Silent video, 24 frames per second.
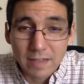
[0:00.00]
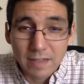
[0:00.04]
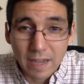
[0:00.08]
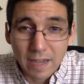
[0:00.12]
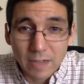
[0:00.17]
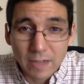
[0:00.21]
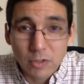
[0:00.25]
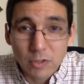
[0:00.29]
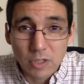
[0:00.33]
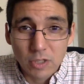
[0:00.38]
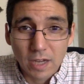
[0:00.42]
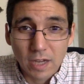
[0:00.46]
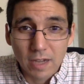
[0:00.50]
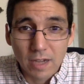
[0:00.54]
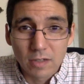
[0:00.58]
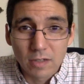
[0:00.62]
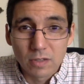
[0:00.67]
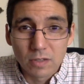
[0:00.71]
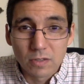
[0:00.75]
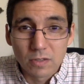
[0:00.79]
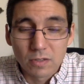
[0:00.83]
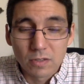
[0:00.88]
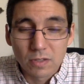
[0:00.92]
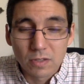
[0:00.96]
as
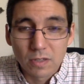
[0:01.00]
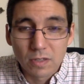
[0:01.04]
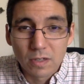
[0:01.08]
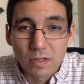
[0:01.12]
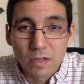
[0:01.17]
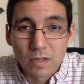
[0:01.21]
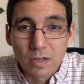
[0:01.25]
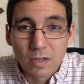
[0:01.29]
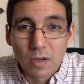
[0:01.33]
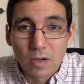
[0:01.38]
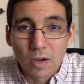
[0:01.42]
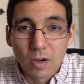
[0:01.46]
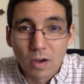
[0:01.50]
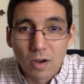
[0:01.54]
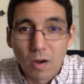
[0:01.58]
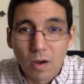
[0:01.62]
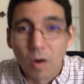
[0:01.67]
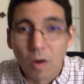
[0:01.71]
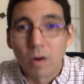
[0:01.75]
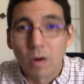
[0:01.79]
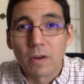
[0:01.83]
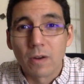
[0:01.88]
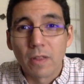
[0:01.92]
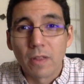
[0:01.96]
educators
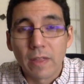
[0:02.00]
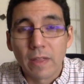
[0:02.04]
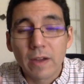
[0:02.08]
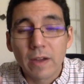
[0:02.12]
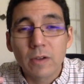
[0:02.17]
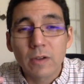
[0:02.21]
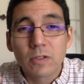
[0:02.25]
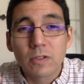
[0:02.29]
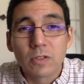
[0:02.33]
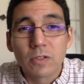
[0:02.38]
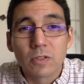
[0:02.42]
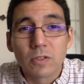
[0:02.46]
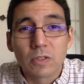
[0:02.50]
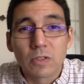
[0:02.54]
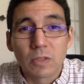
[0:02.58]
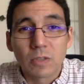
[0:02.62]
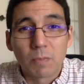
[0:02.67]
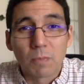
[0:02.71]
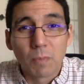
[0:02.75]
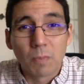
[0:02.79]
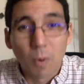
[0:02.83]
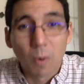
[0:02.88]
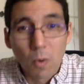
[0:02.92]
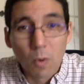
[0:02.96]
are there to
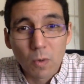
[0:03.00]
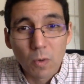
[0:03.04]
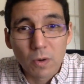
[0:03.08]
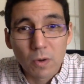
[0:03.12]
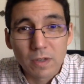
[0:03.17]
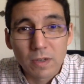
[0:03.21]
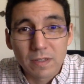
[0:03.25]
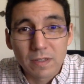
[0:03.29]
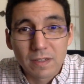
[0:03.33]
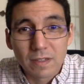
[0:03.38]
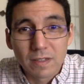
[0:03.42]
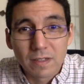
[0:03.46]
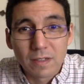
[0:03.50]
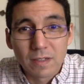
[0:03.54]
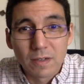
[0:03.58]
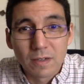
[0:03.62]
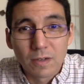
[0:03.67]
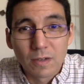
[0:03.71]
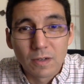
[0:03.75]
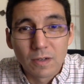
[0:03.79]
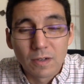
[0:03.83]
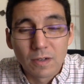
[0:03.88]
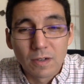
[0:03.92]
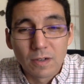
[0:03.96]
support
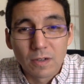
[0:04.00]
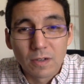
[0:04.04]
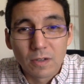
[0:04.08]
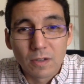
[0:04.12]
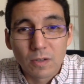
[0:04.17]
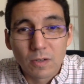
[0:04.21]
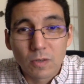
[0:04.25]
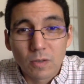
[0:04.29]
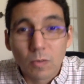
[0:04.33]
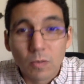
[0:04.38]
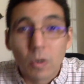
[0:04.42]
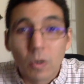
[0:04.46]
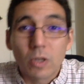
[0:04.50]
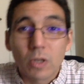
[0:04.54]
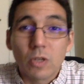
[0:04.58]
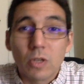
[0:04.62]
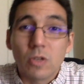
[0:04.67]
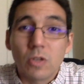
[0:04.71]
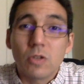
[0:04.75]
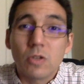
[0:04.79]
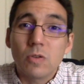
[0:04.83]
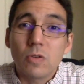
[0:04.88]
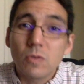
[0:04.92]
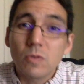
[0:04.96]
what
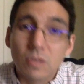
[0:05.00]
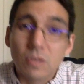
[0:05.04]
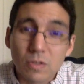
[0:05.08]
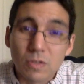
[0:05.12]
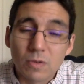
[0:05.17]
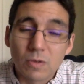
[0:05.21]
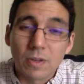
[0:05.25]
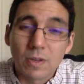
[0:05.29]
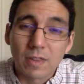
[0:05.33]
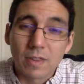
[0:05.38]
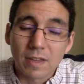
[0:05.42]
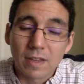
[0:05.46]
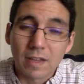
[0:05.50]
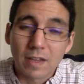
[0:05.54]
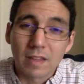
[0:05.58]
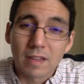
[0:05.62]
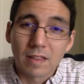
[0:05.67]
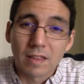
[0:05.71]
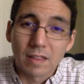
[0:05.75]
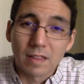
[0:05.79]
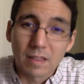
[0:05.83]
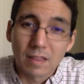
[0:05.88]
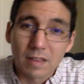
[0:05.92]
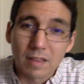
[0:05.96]
you do
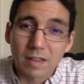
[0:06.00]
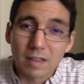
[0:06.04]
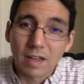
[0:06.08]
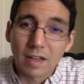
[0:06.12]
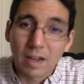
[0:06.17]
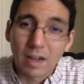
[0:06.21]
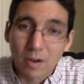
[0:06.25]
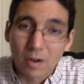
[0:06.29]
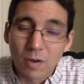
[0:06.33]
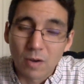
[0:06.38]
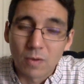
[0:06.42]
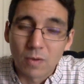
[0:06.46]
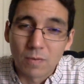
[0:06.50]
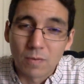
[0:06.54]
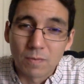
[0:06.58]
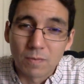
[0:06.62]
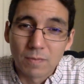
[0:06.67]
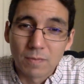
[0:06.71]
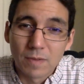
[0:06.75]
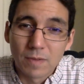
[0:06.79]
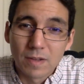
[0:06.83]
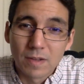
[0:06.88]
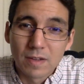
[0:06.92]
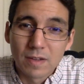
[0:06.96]
in at
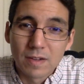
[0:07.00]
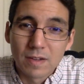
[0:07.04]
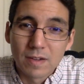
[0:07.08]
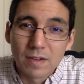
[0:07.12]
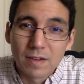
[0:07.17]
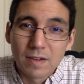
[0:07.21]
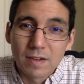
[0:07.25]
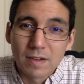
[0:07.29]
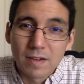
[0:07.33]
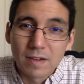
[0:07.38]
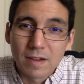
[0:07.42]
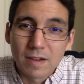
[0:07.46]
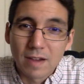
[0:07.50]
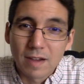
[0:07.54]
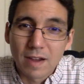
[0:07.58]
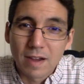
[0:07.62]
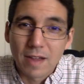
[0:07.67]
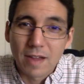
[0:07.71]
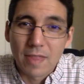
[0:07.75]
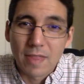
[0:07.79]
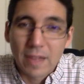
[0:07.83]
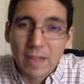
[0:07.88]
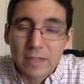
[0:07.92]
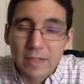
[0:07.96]
home.
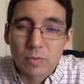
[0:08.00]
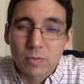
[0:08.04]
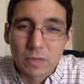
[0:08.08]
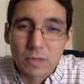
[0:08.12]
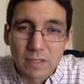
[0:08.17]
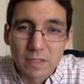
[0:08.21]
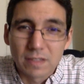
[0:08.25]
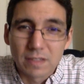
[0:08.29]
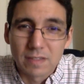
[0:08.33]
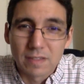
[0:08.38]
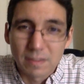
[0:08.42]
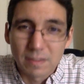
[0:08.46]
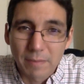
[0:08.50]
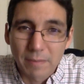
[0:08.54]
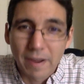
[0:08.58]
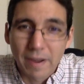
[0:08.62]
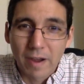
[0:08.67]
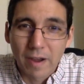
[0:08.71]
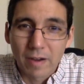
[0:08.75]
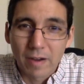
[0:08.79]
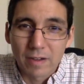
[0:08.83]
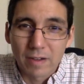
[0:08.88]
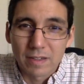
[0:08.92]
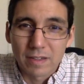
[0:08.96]
And that's what this is
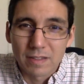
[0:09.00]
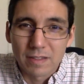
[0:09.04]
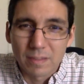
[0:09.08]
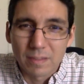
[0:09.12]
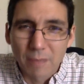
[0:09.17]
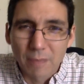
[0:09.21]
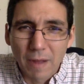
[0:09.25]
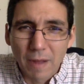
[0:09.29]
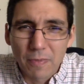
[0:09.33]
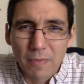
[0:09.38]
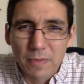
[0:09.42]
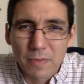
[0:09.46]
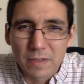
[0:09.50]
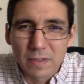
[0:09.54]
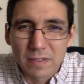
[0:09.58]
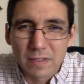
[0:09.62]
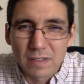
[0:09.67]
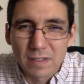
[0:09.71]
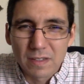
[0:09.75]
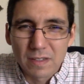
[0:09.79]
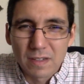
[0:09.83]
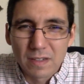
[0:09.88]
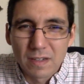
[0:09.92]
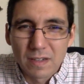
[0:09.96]
about. It's about
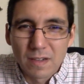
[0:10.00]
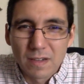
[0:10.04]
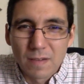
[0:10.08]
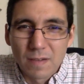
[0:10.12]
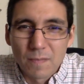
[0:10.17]
this